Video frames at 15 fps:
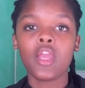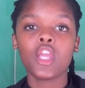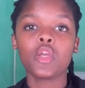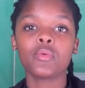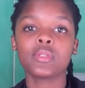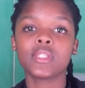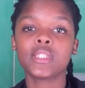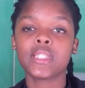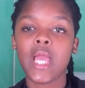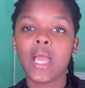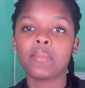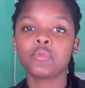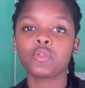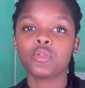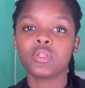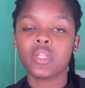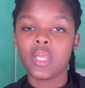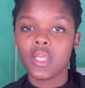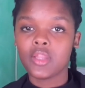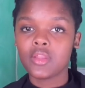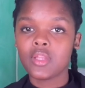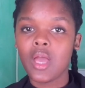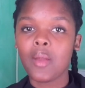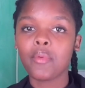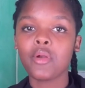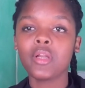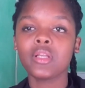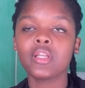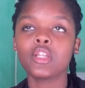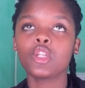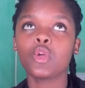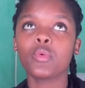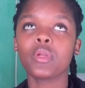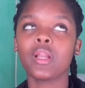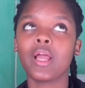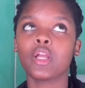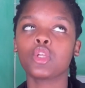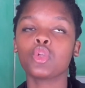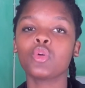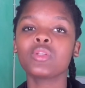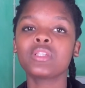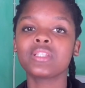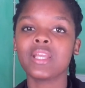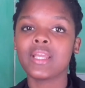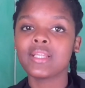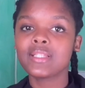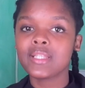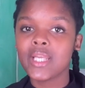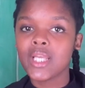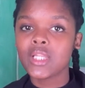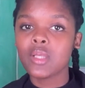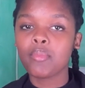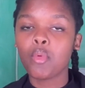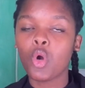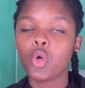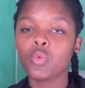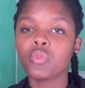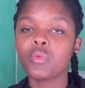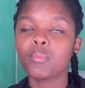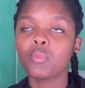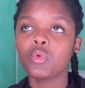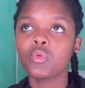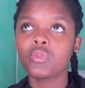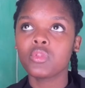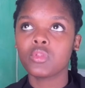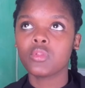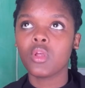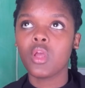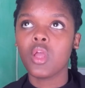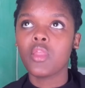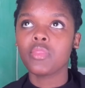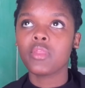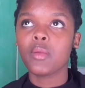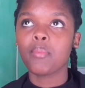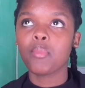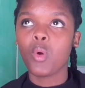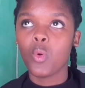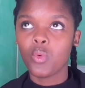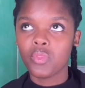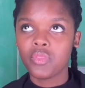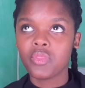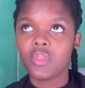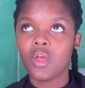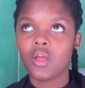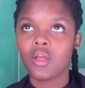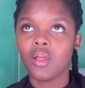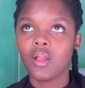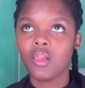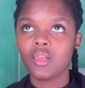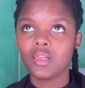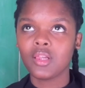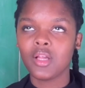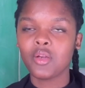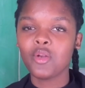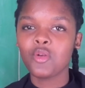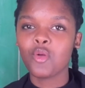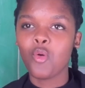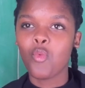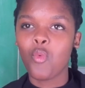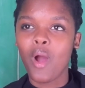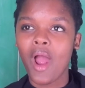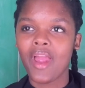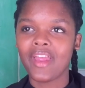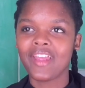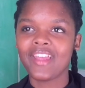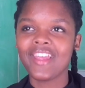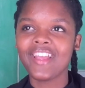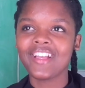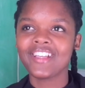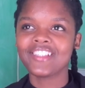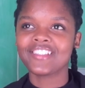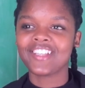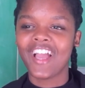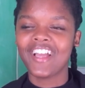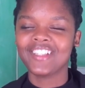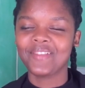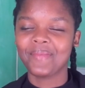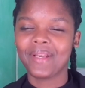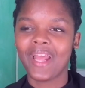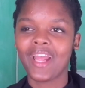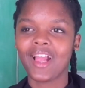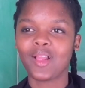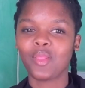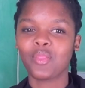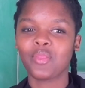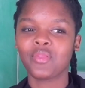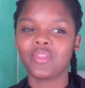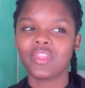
He was stabbed to death. Apparently they were like not dating. They both moved. I don't know why. English guys, they were like, oh.